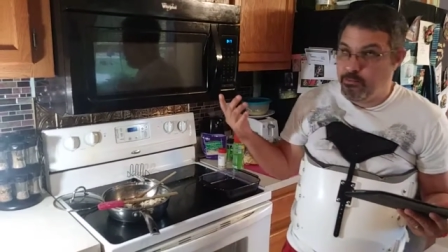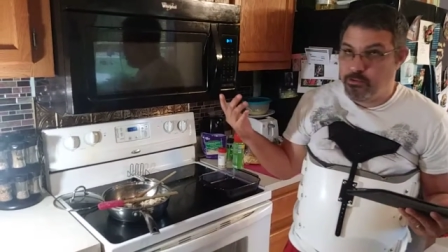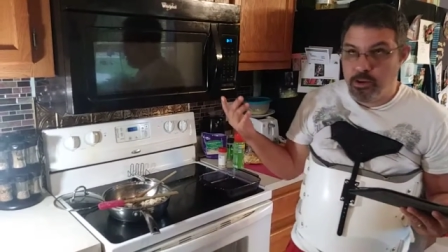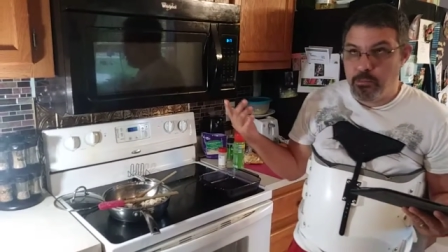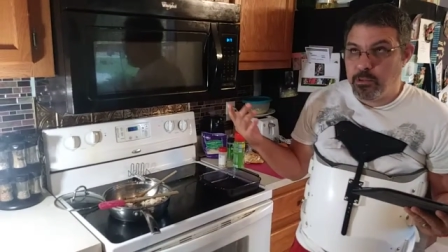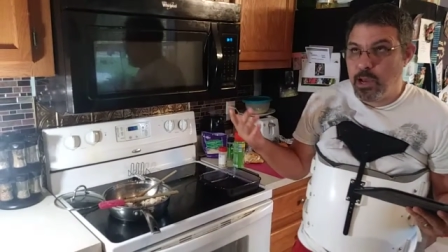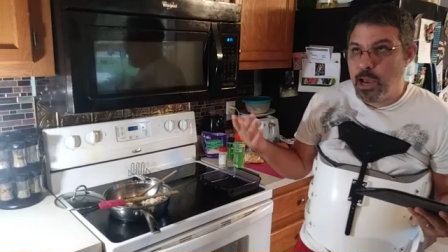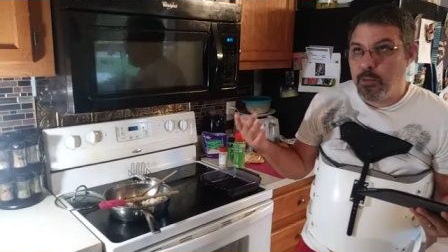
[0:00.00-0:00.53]

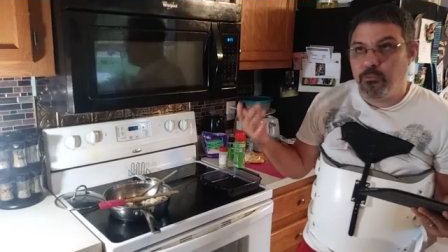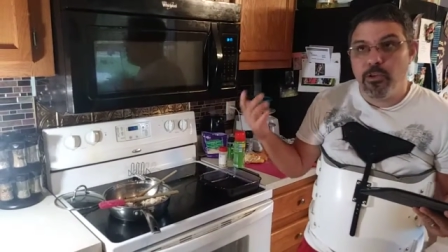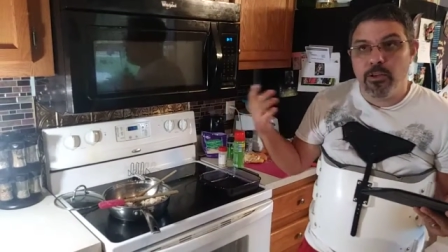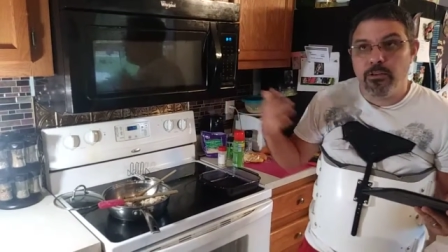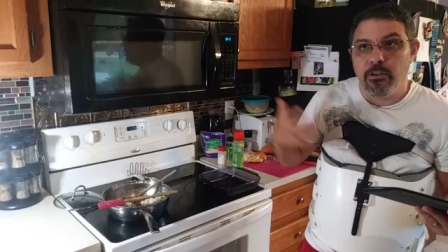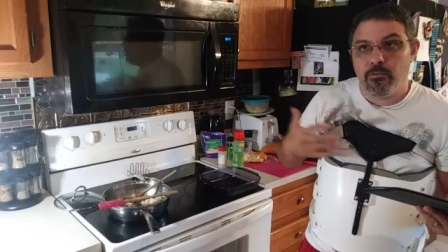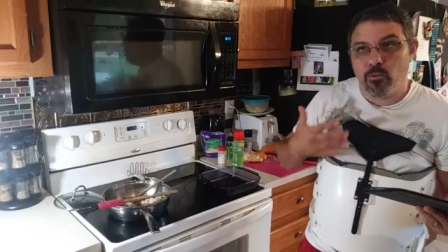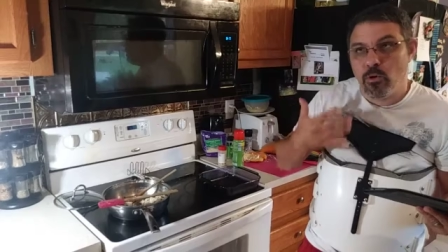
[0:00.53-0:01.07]
Sometimes
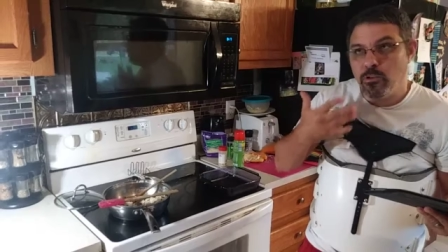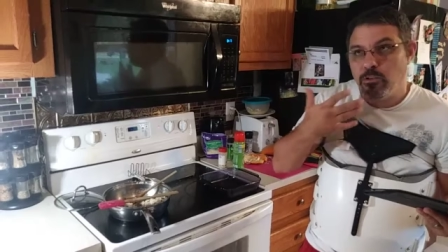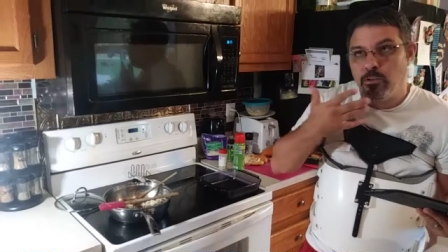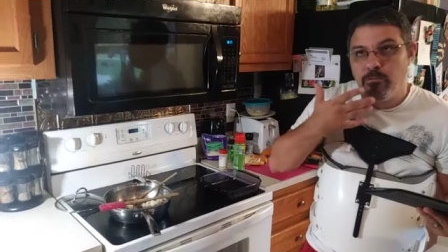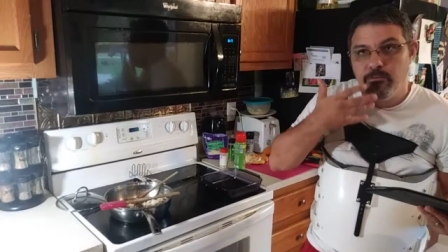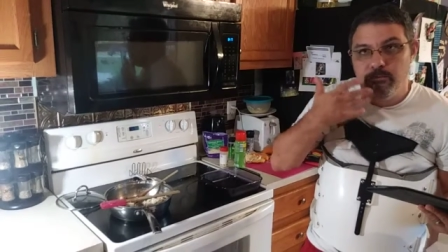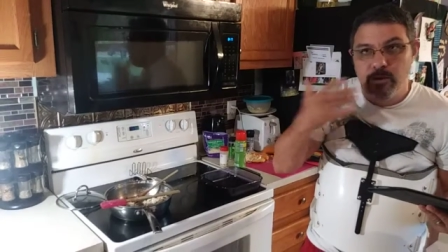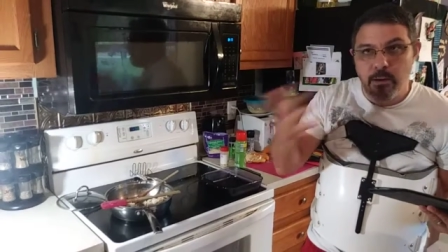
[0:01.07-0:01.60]
they just
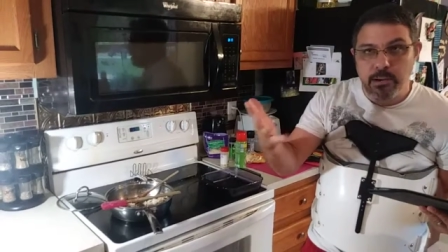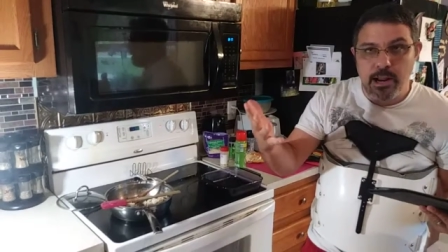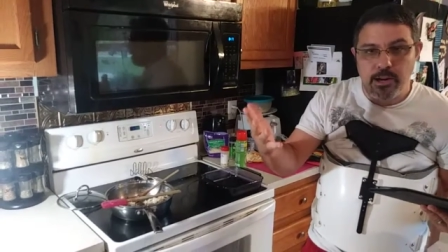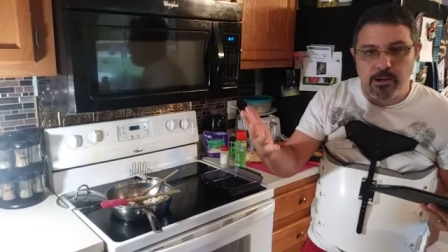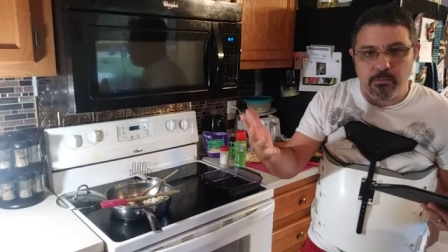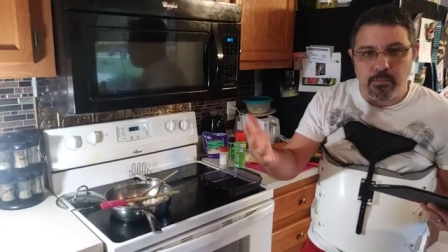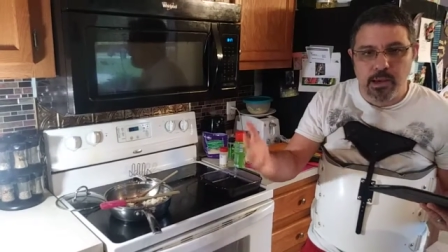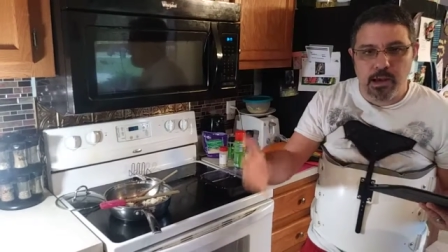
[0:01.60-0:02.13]
want you vomit
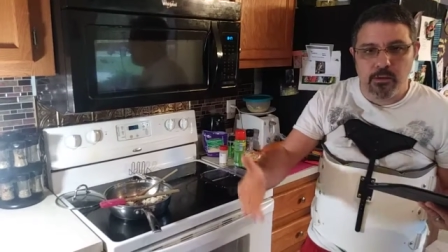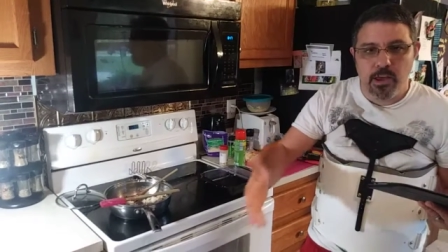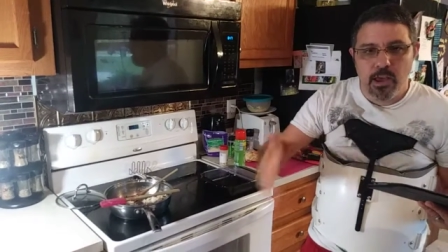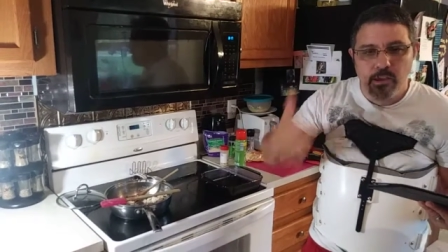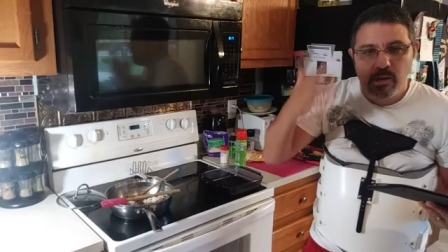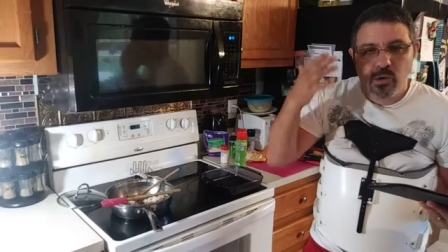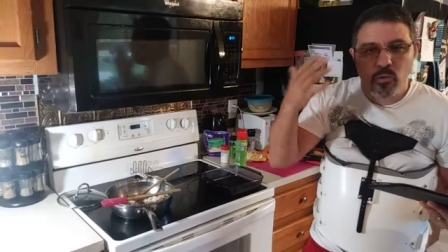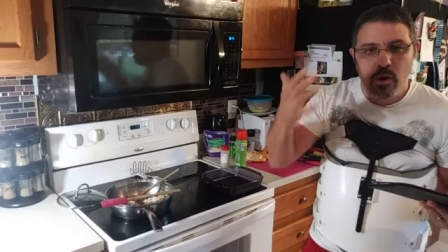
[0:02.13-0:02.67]
out of your mouth.
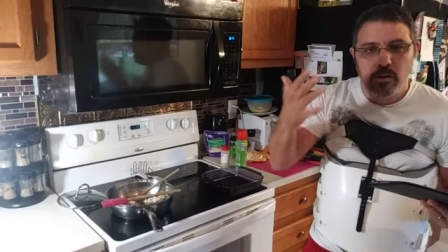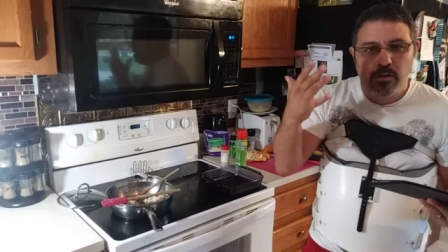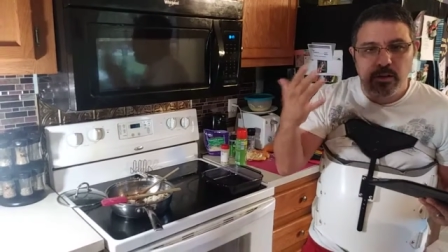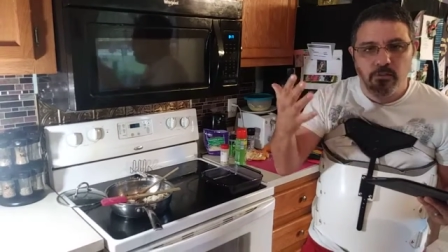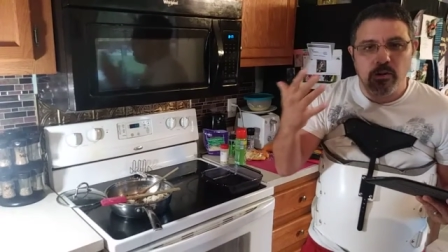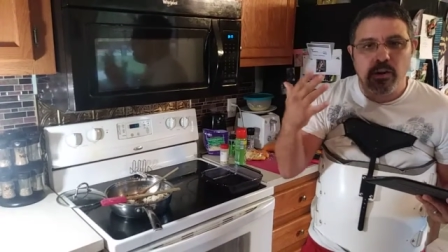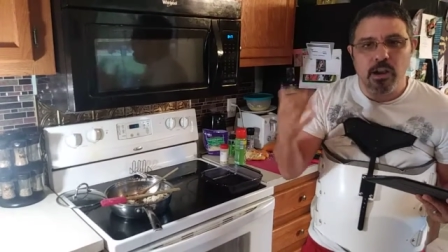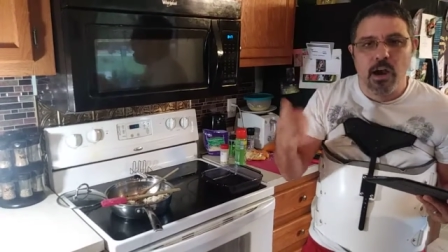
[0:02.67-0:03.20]
You want
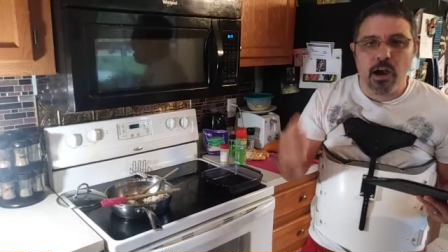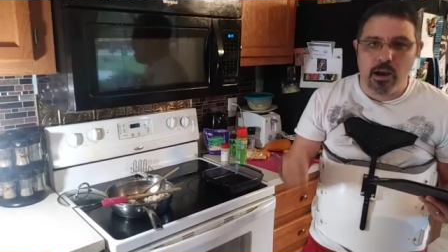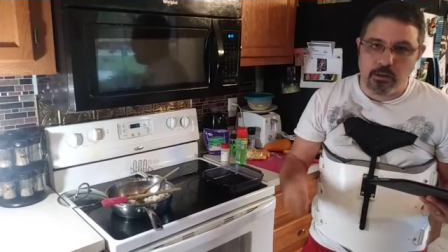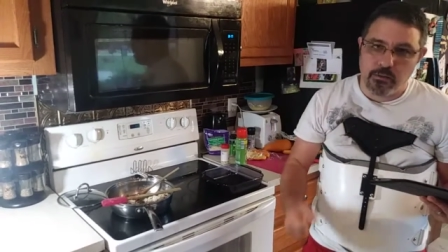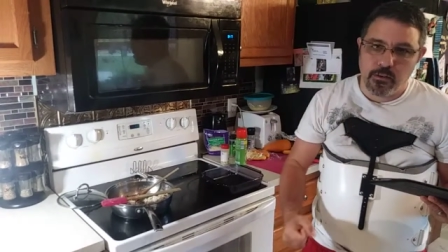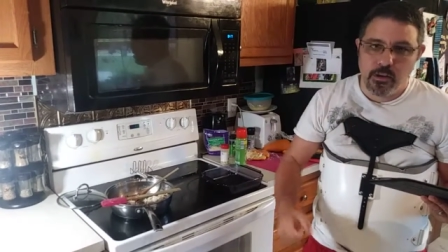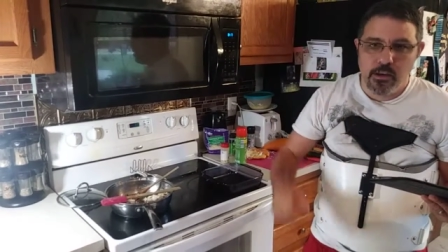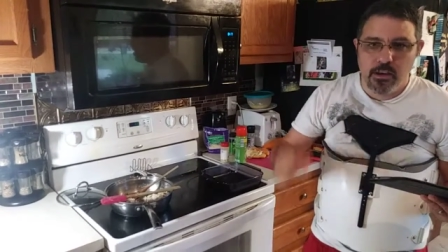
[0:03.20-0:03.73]
different
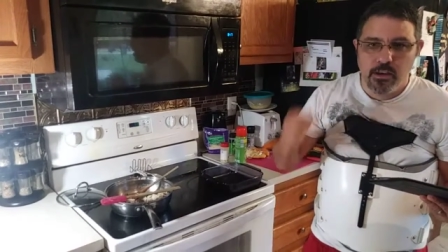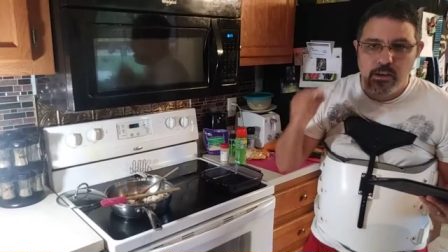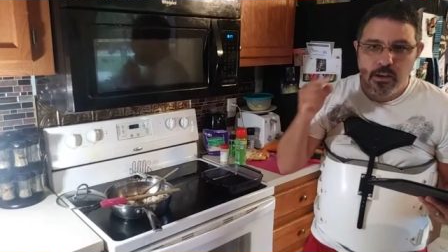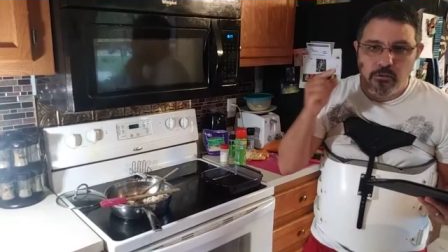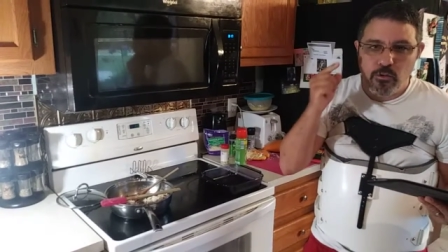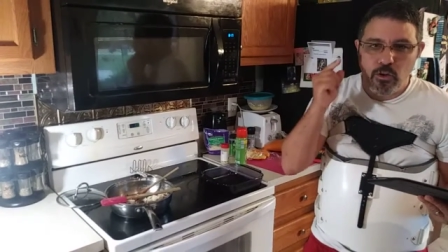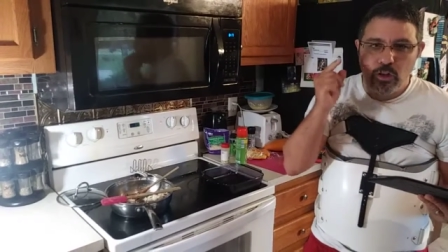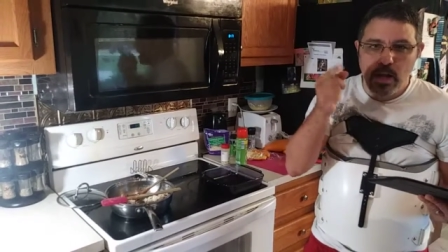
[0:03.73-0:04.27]
kinds.
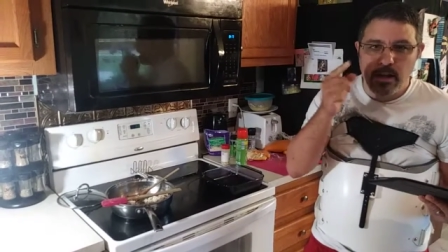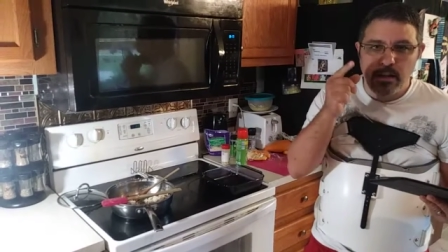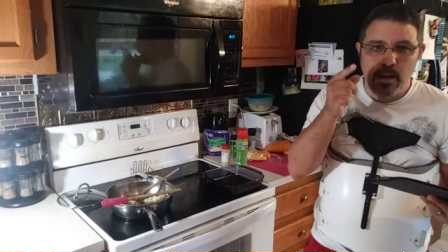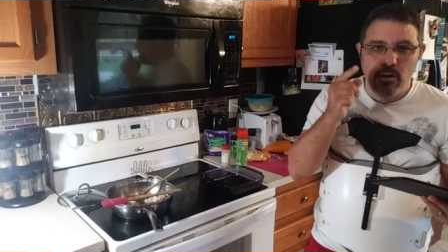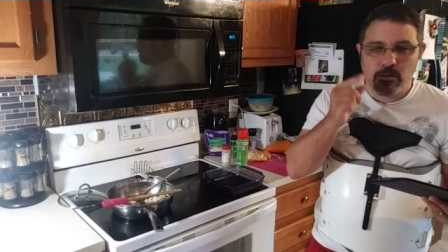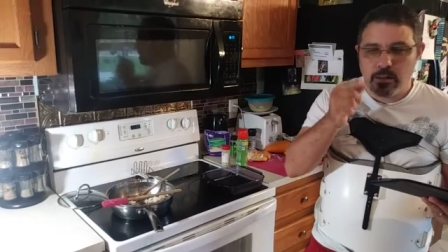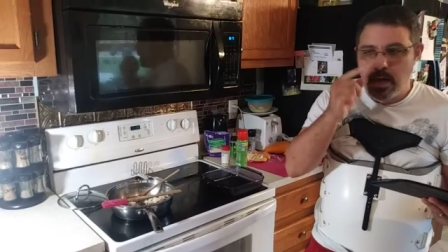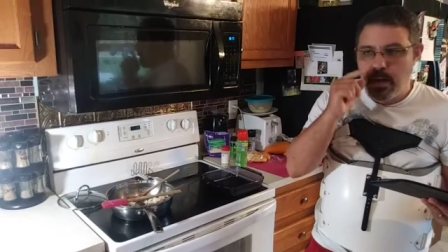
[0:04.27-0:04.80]
If you like
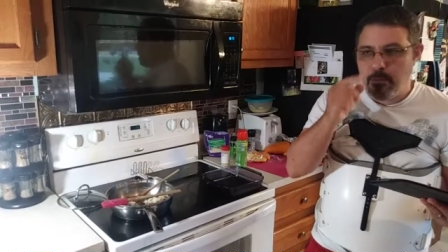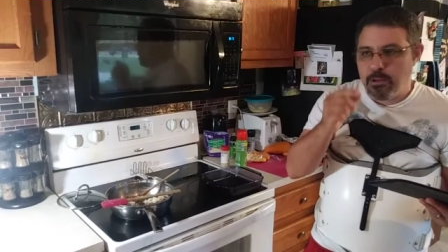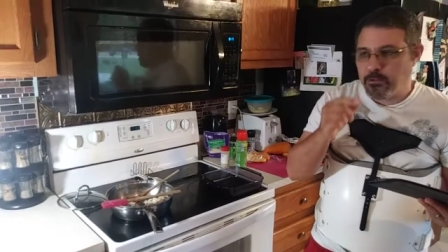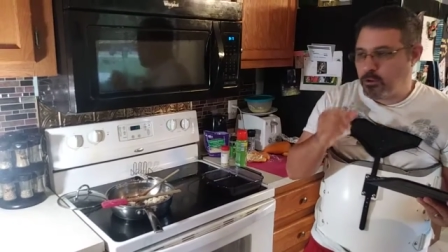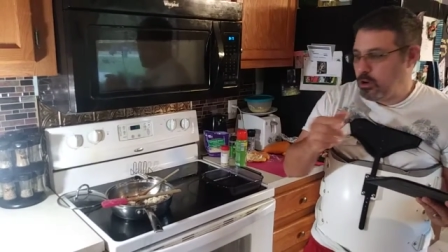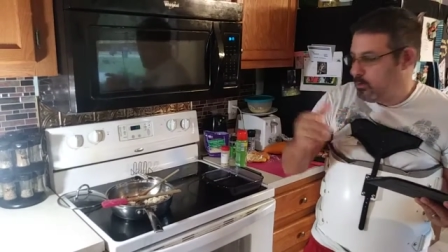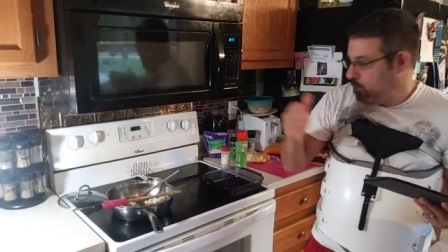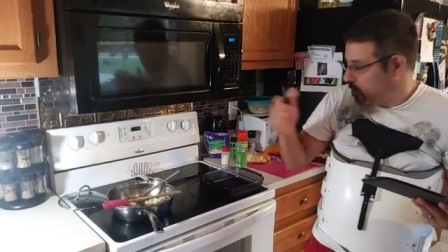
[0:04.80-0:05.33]
that old time,
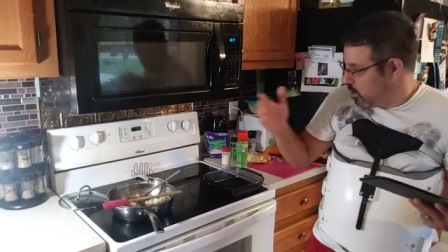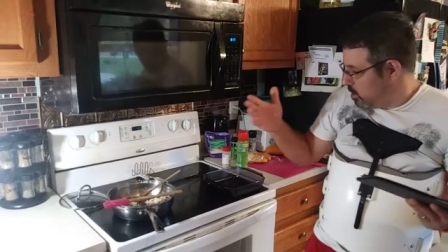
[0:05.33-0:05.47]
that's good.